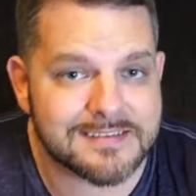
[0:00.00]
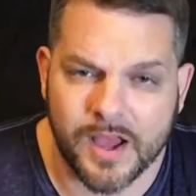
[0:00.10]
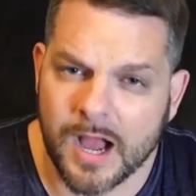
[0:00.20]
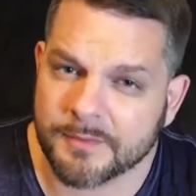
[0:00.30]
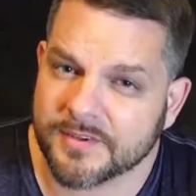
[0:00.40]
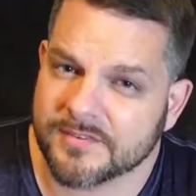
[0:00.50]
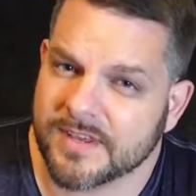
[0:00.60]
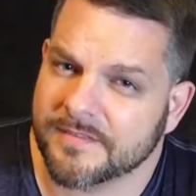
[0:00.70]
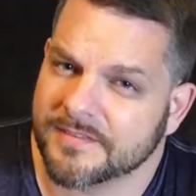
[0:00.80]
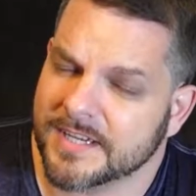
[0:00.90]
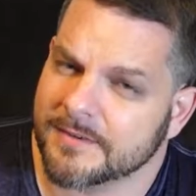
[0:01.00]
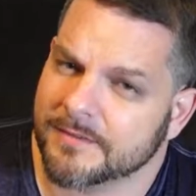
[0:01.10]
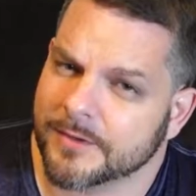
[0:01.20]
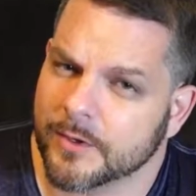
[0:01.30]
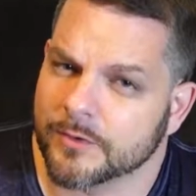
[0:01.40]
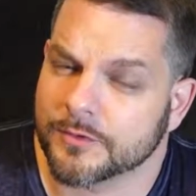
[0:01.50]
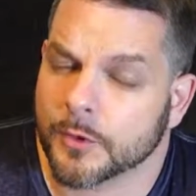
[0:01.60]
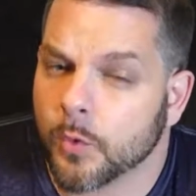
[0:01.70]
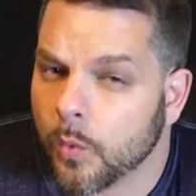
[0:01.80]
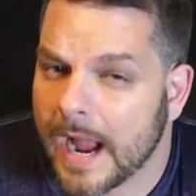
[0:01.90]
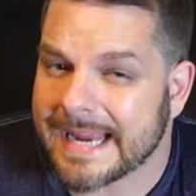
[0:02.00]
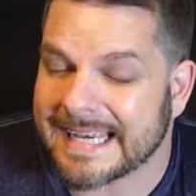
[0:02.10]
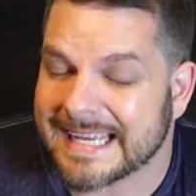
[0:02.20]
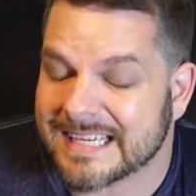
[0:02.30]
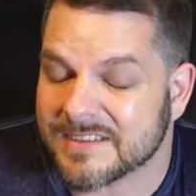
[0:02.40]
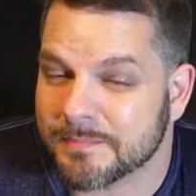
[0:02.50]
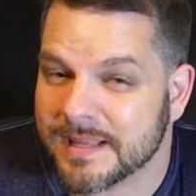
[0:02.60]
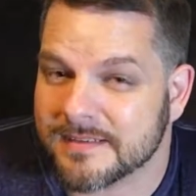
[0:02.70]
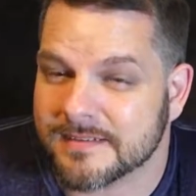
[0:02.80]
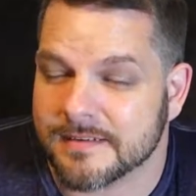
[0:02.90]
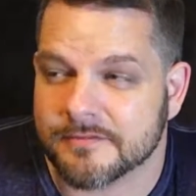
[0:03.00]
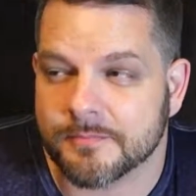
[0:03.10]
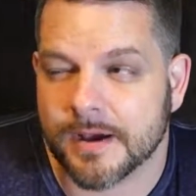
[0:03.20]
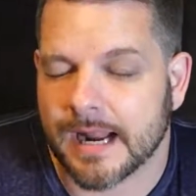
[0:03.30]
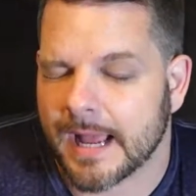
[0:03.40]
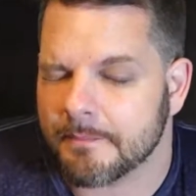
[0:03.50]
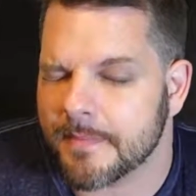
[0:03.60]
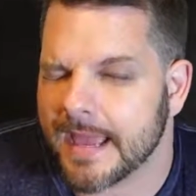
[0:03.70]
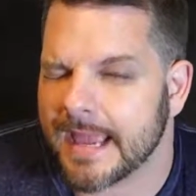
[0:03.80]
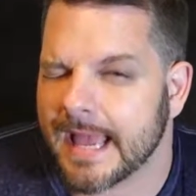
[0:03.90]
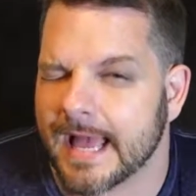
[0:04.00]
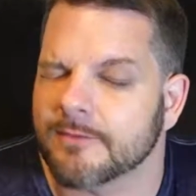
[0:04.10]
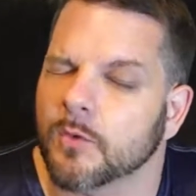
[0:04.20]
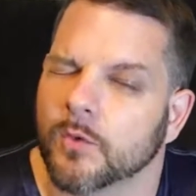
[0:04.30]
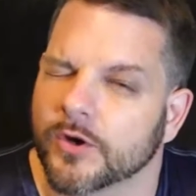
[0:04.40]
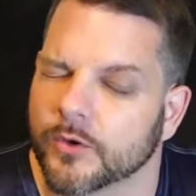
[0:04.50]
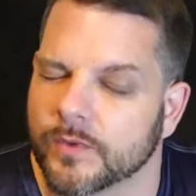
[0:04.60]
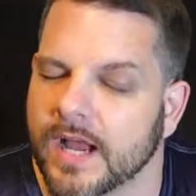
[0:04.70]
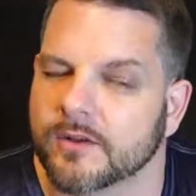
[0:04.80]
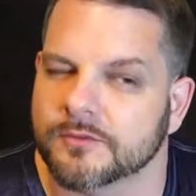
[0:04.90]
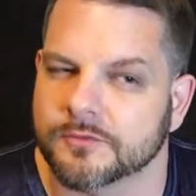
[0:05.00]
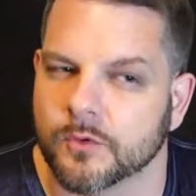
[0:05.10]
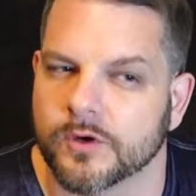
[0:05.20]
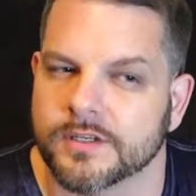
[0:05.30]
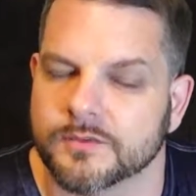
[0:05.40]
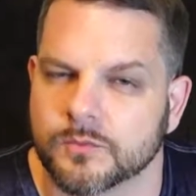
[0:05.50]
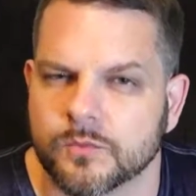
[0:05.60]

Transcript: The options I've seen for those are quite expensive, but I may have a workaround for it.